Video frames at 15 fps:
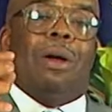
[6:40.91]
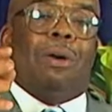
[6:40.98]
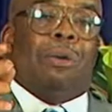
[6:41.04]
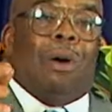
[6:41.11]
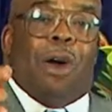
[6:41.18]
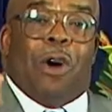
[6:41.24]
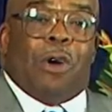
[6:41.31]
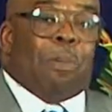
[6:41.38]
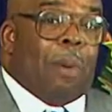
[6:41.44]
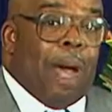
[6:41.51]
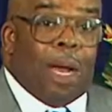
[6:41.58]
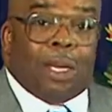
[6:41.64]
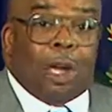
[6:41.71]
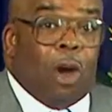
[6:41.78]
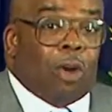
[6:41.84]
wrong
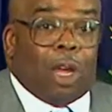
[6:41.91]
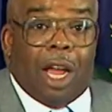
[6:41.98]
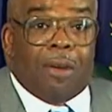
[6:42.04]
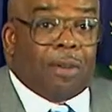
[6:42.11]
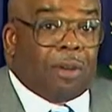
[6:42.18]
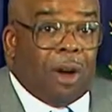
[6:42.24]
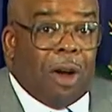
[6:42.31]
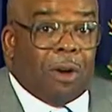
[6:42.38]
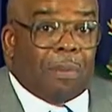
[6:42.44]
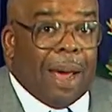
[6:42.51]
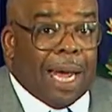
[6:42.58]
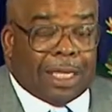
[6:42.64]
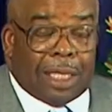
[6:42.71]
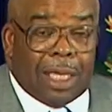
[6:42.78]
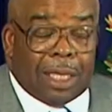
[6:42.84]
man going to give you the wrong
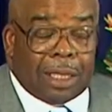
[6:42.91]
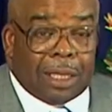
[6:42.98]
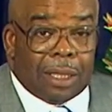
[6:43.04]
message.